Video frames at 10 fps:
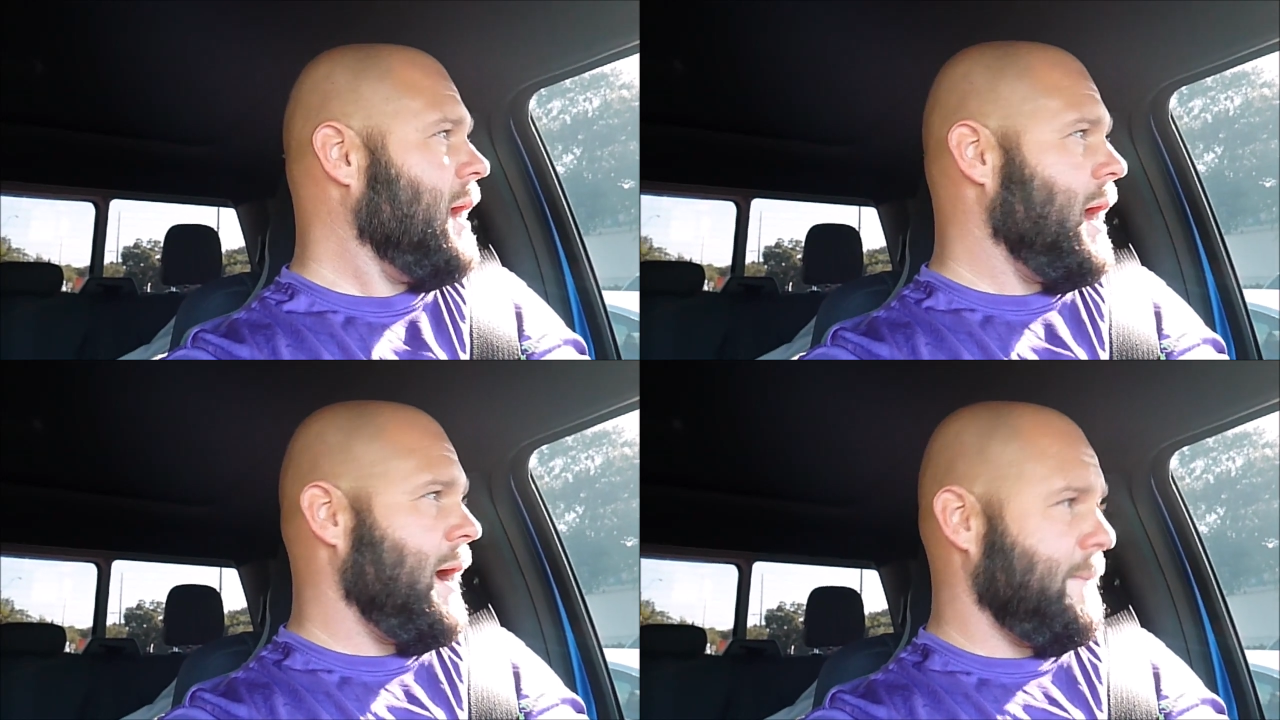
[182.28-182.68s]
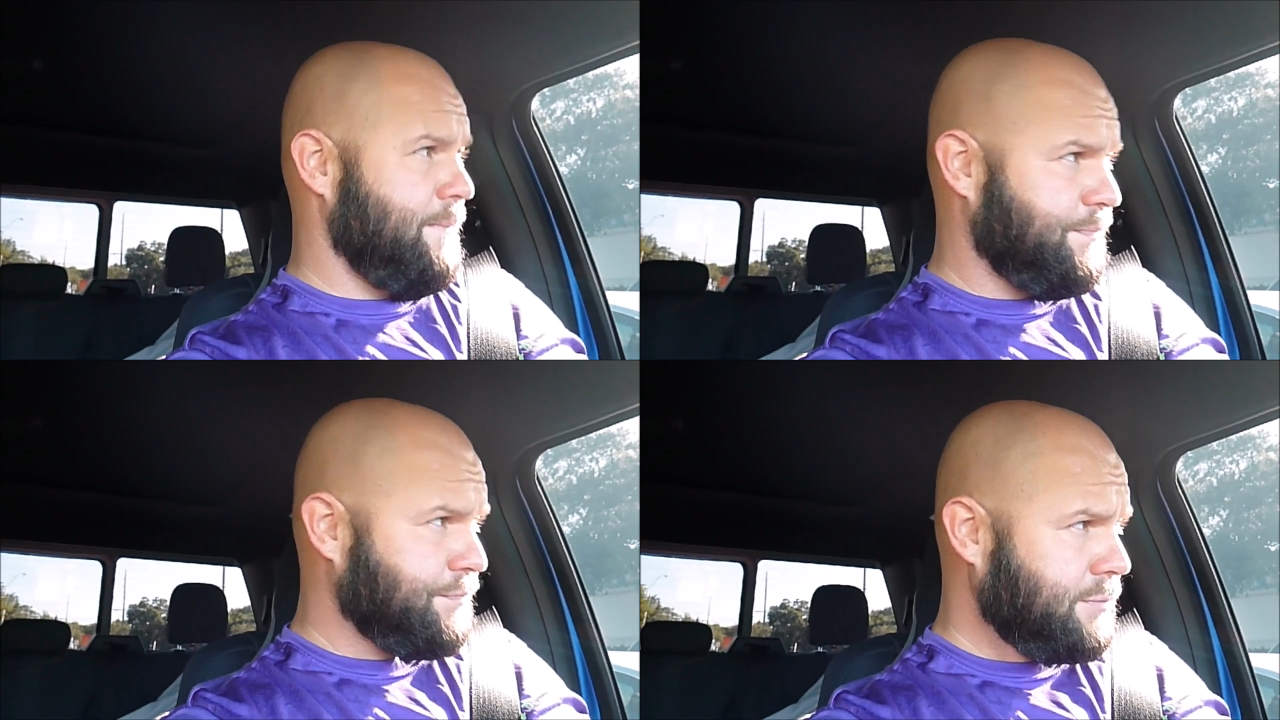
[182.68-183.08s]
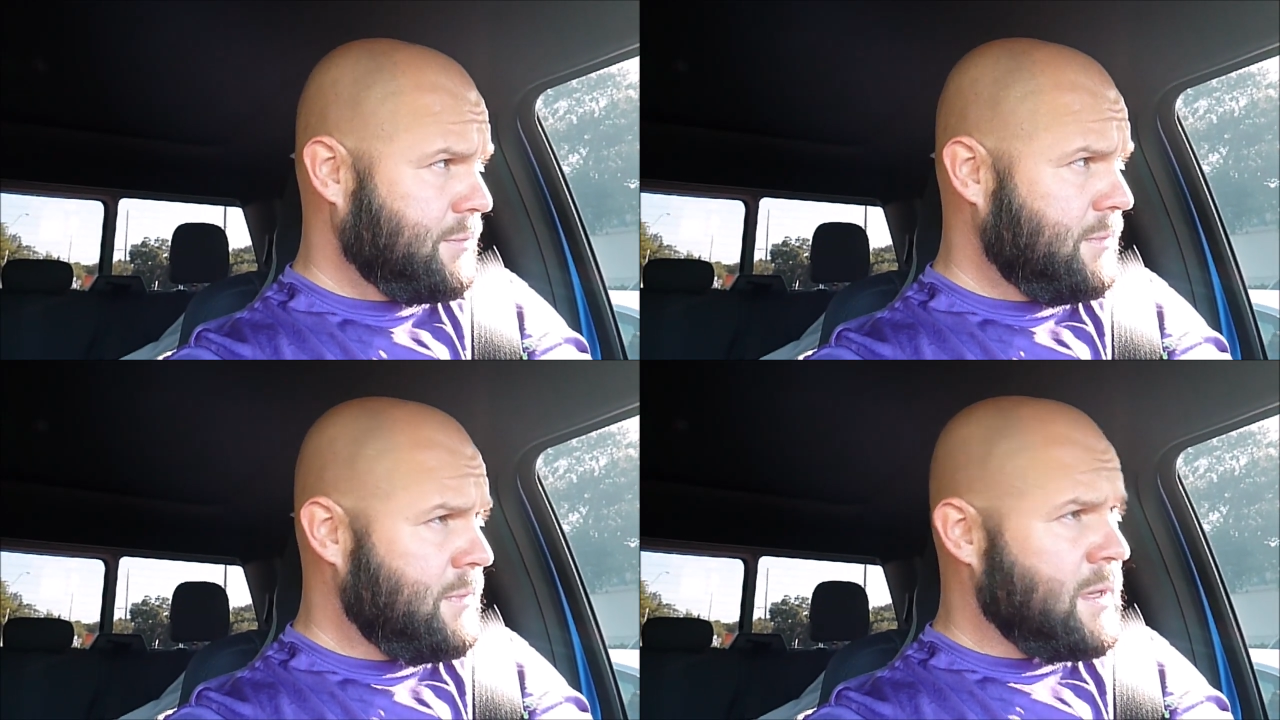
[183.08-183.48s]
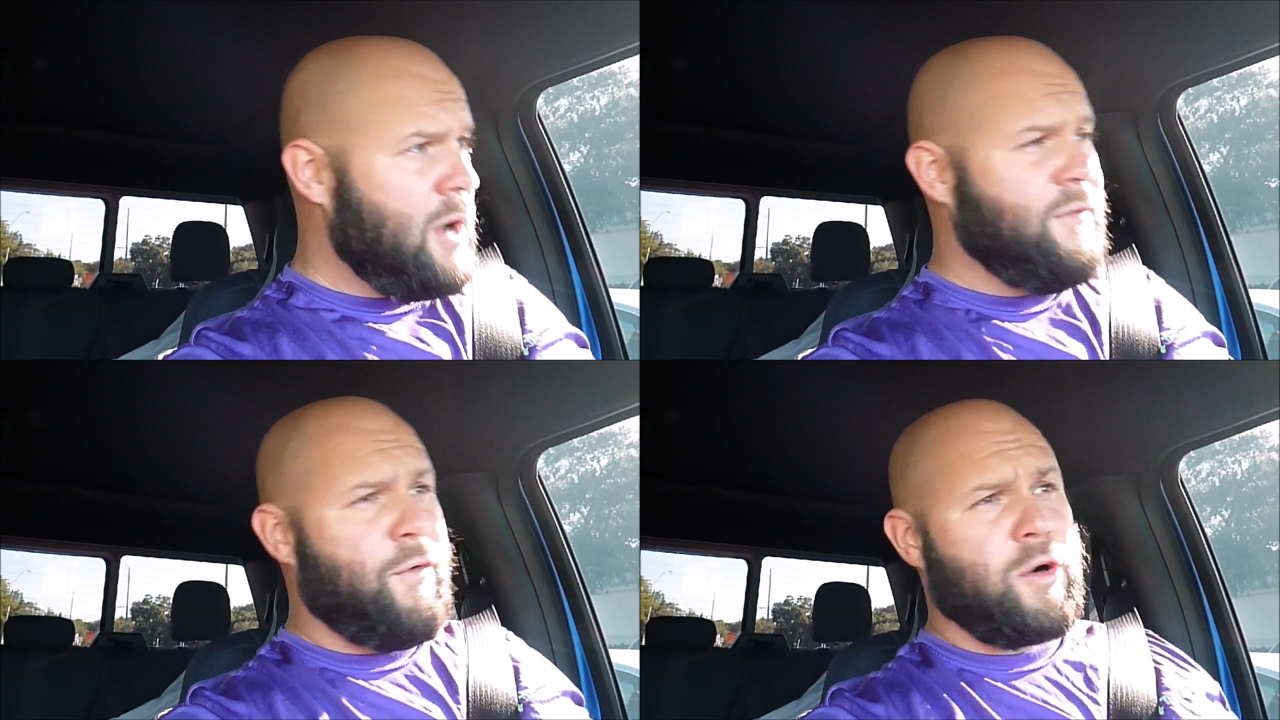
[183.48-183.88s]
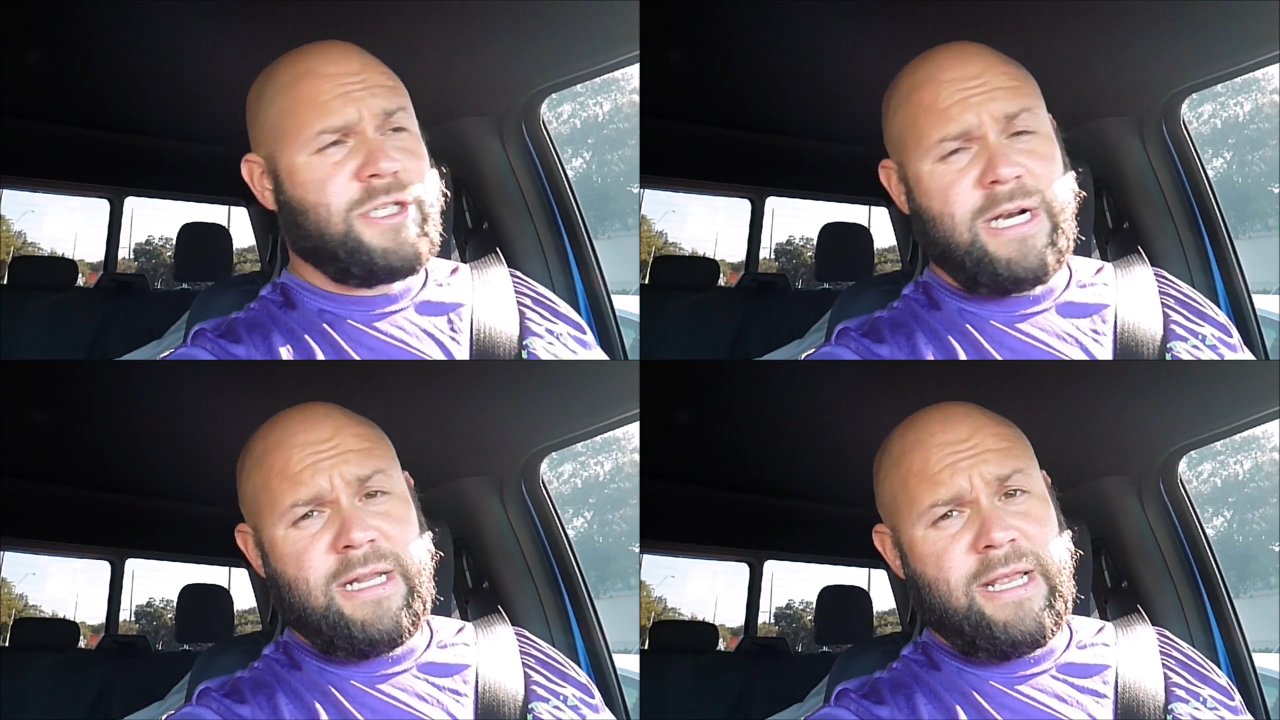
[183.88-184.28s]
Um,
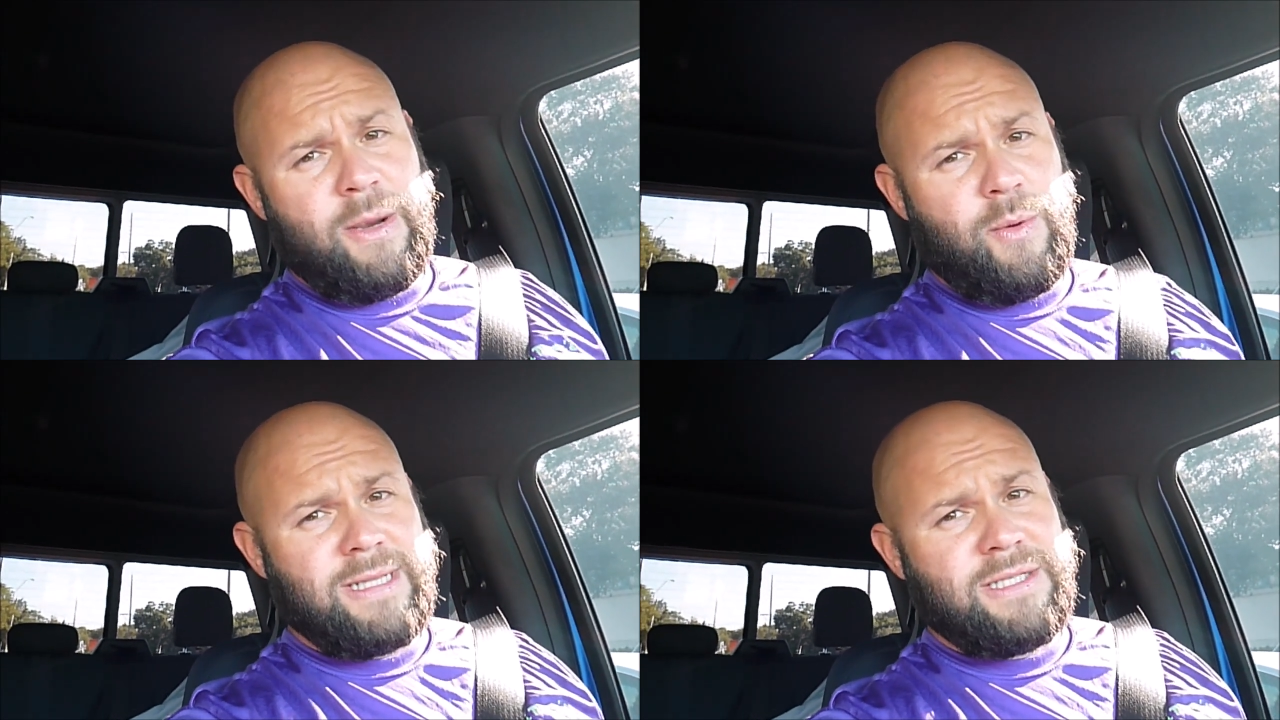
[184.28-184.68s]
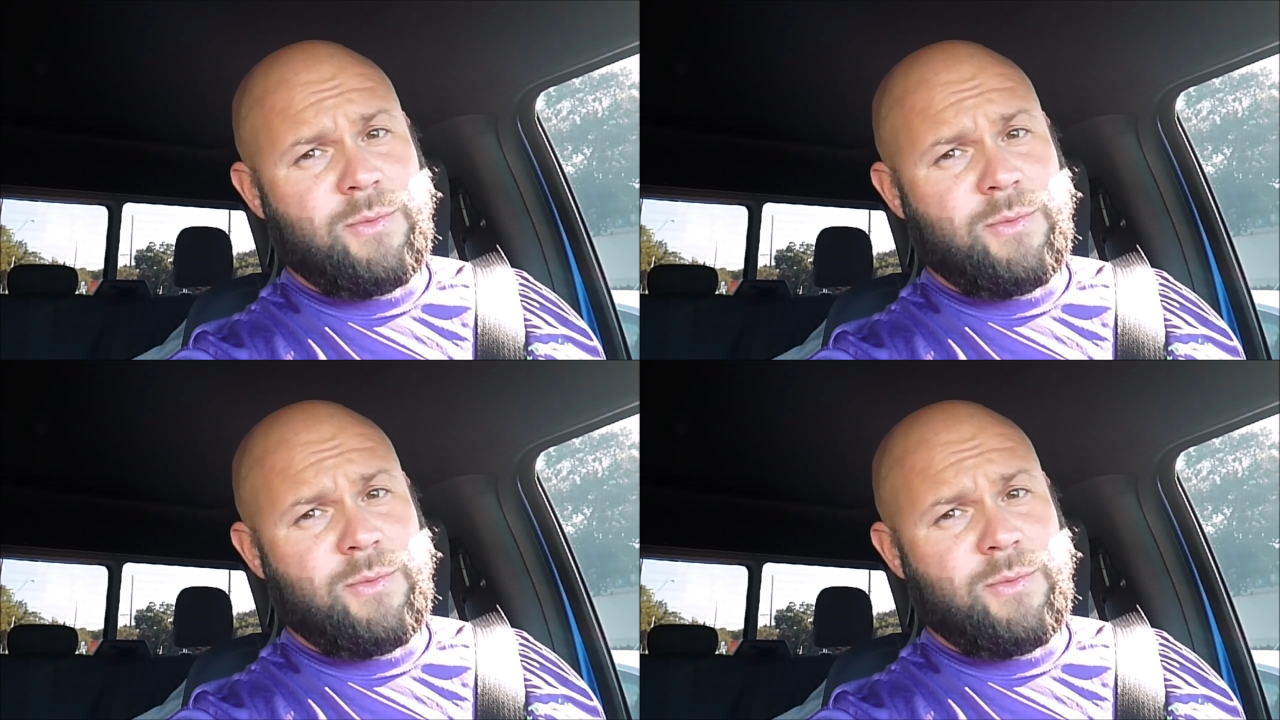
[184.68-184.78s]
unfortunately, with,